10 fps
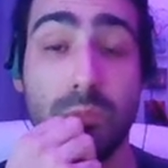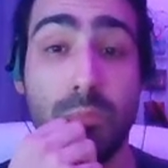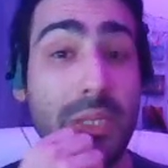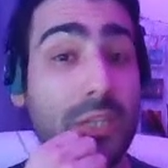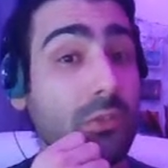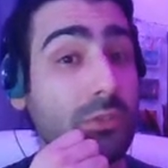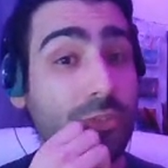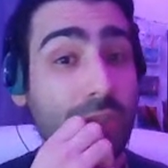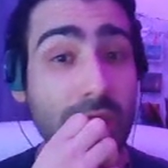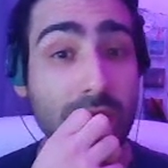Make your own
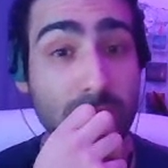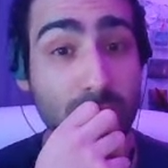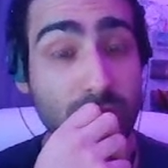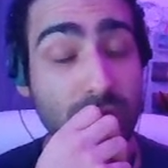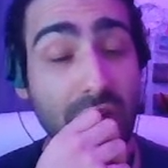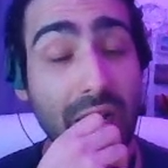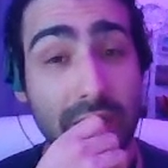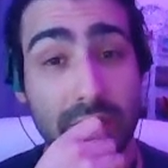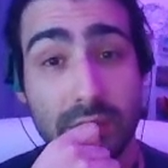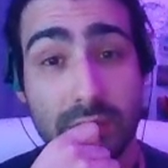cheese.
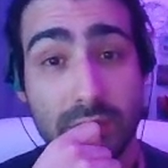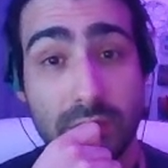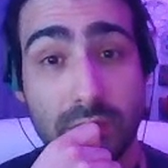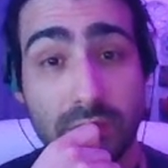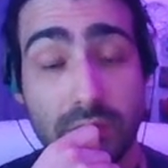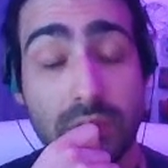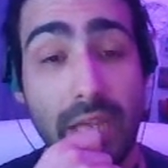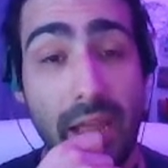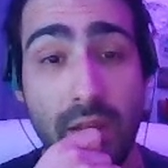Fuck. Okay.